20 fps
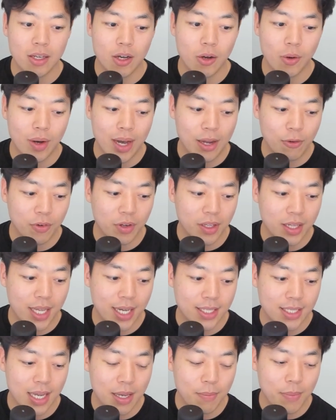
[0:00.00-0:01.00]
Oh, I
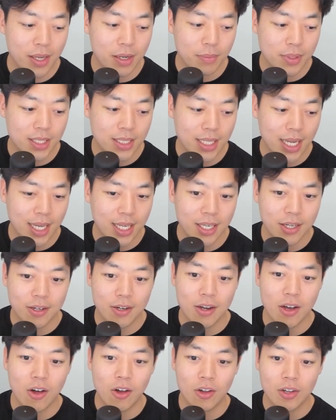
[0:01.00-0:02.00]
realized I made a mistake
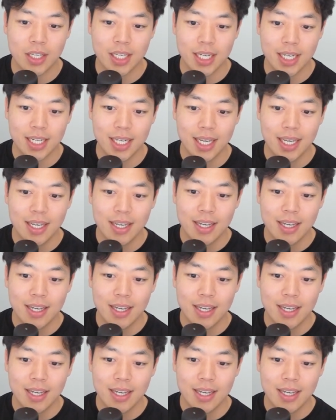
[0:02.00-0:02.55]
here. All good.